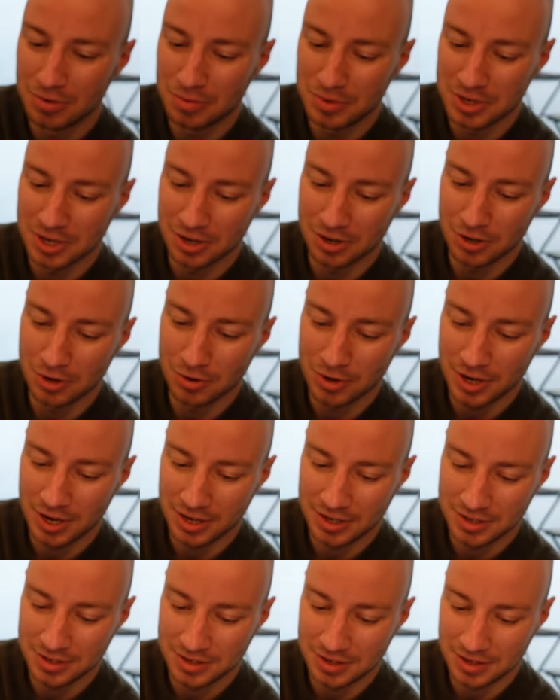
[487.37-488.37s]

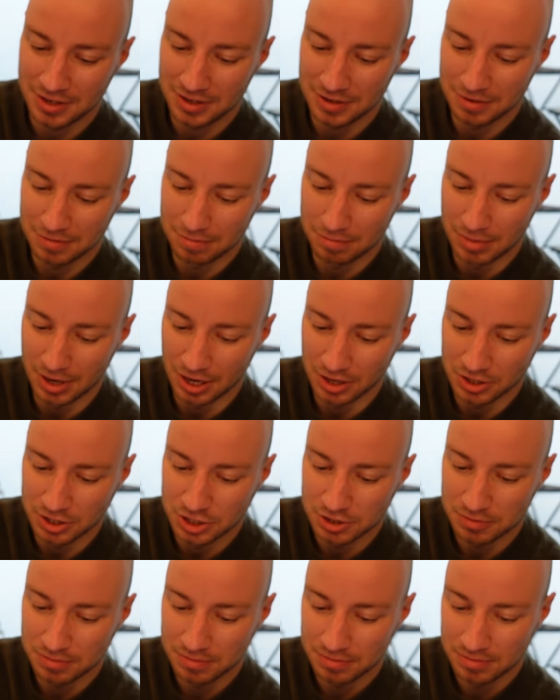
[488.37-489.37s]
in
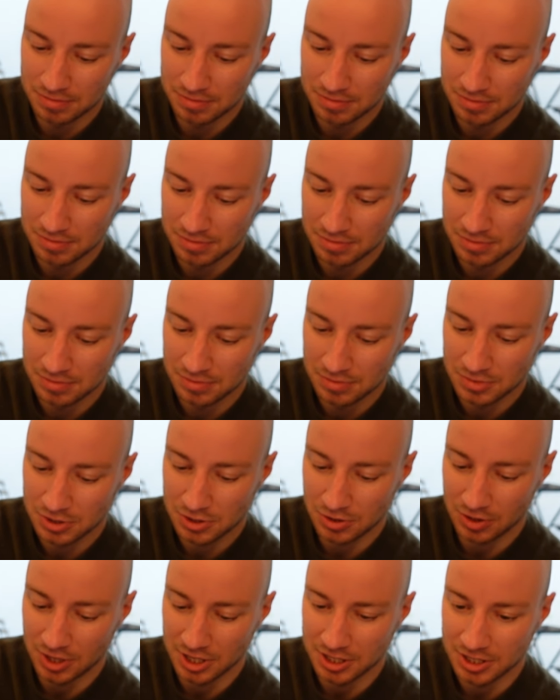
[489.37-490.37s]
Belgium. So
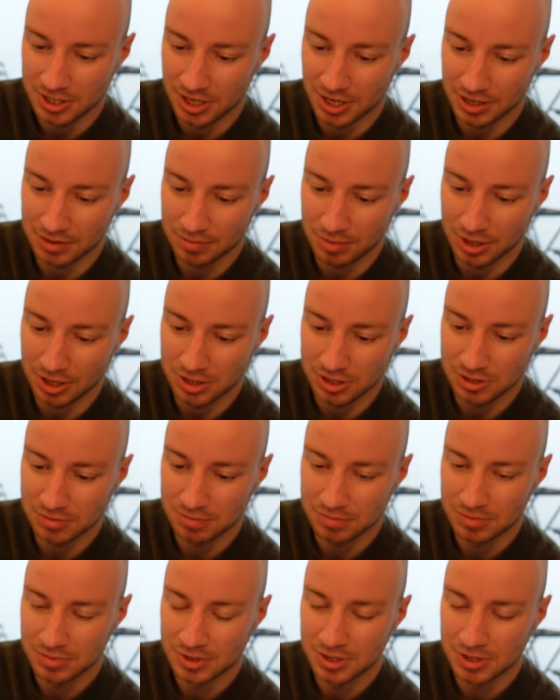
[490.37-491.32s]
let's select Belgium.